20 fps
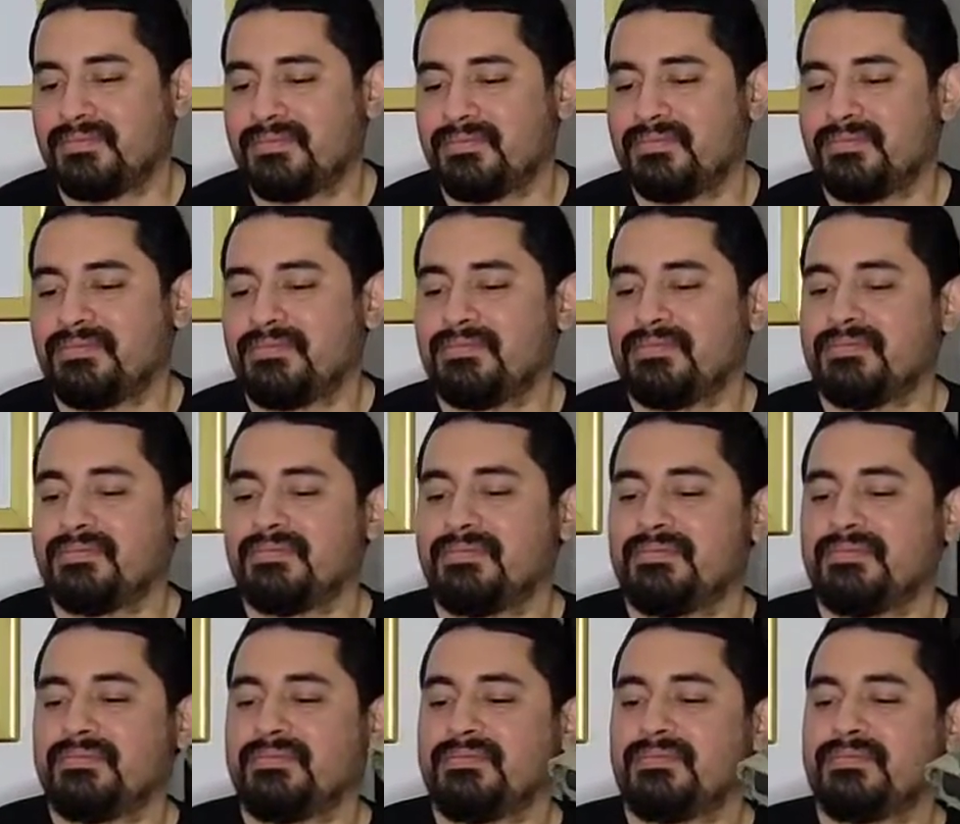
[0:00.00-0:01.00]

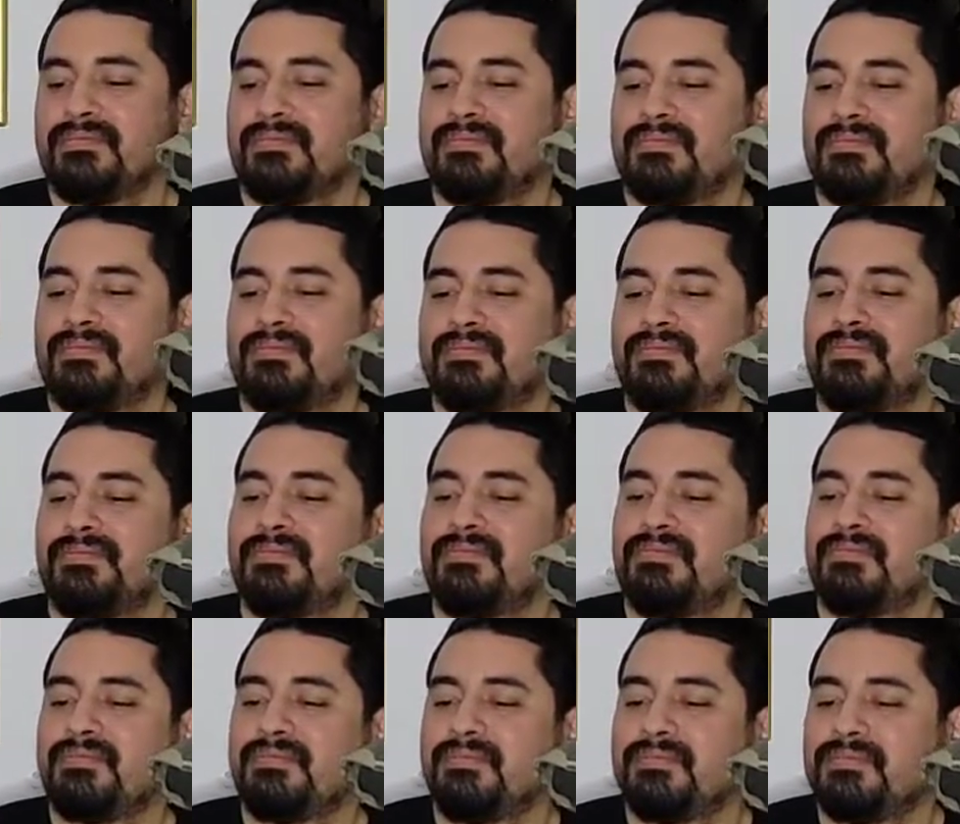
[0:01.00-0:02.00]

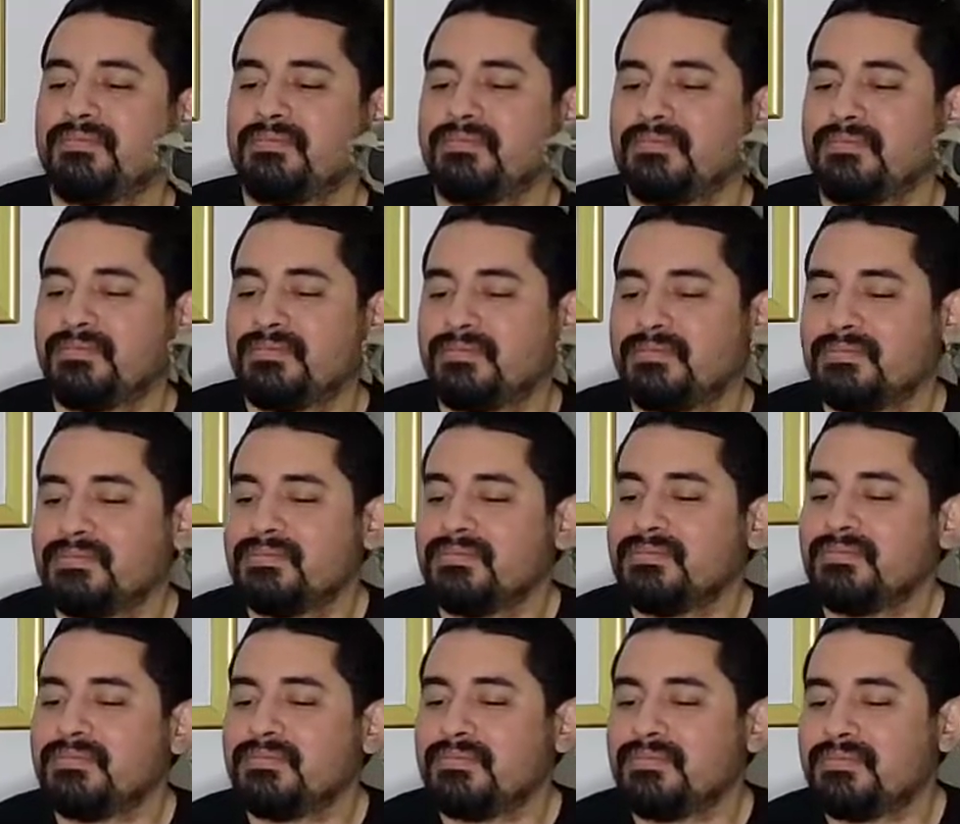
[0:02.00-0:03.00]

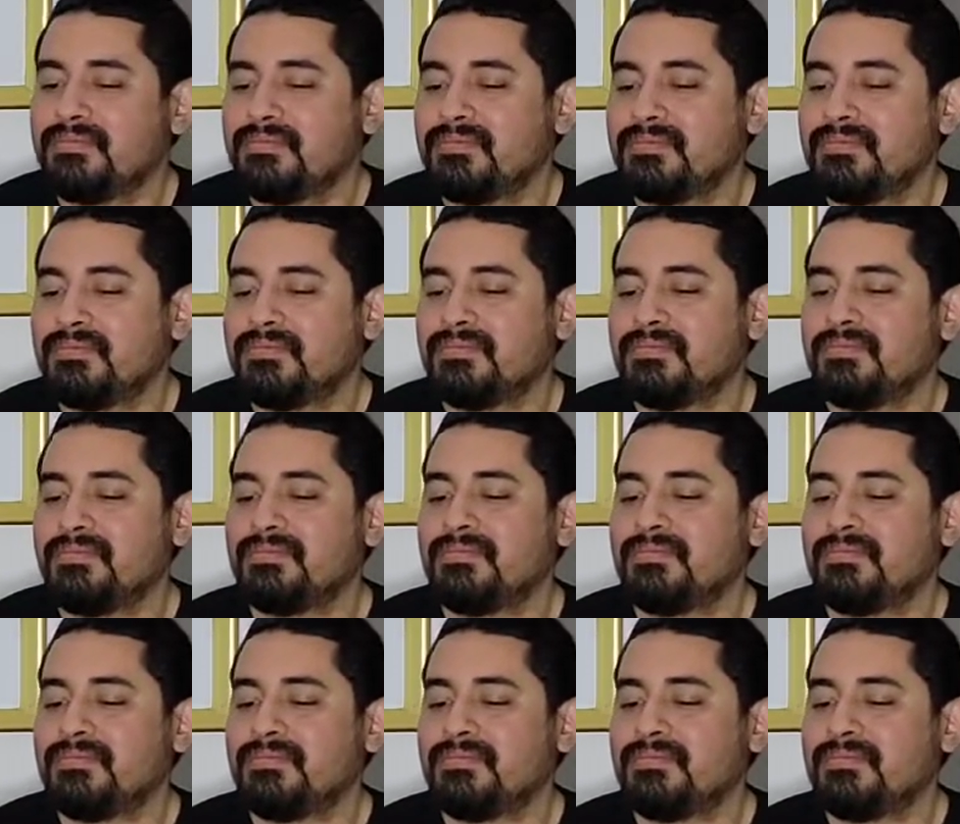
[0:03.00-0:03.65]
This person isn't speaking.